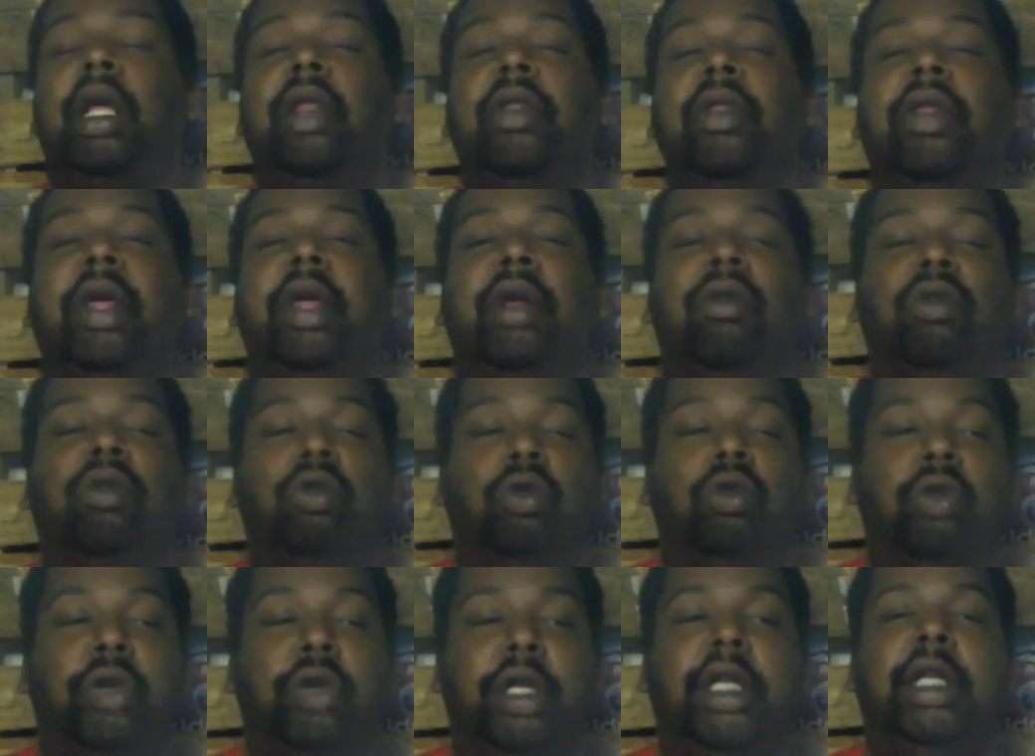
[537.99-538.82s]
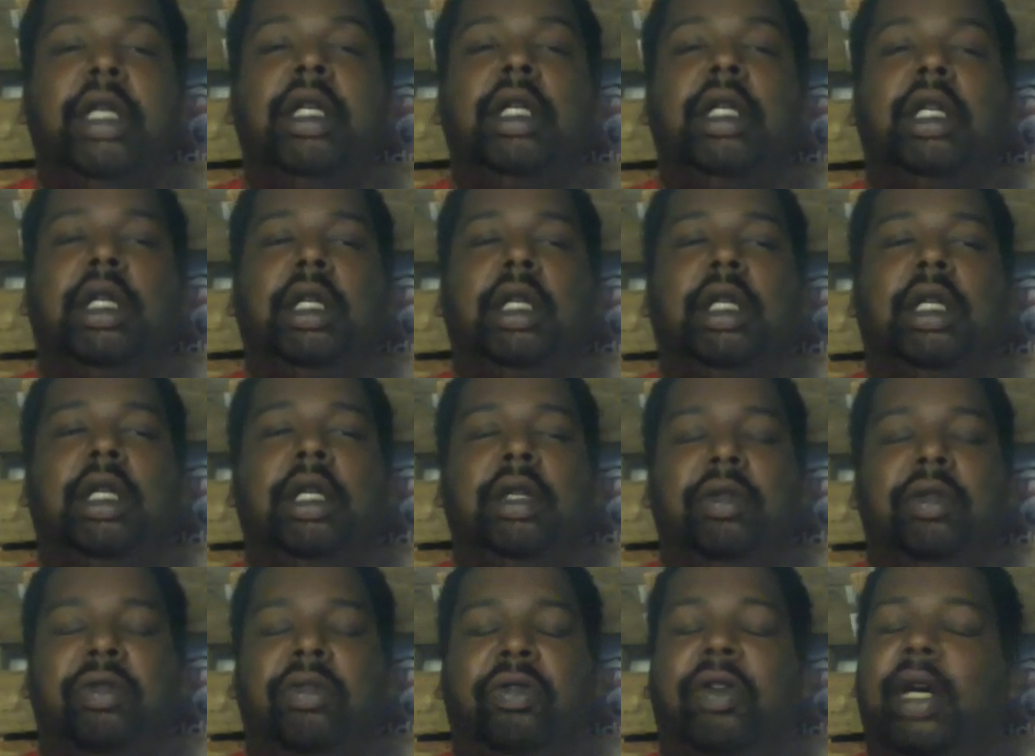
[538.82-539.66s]
that
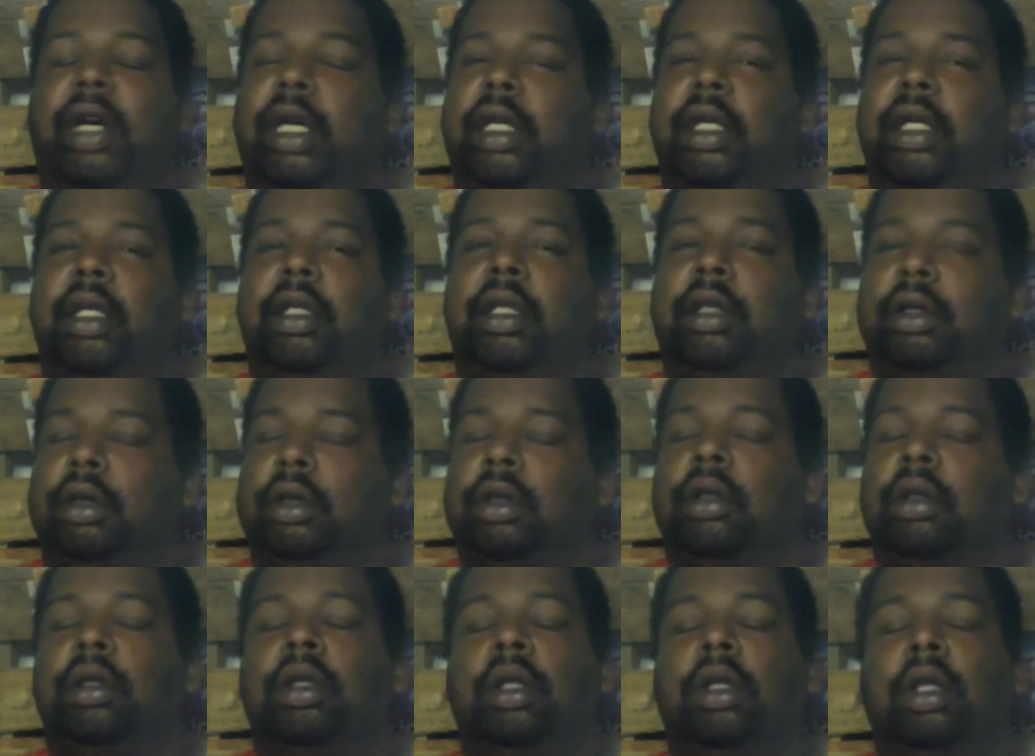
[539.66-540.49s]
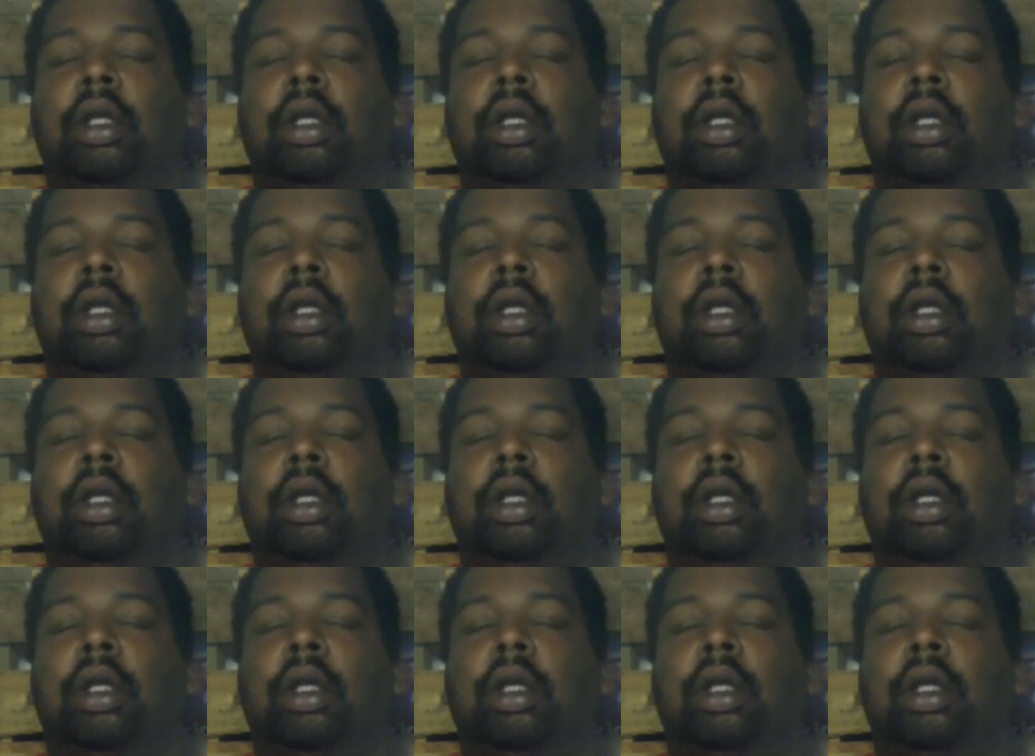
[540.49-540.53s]
really fucking,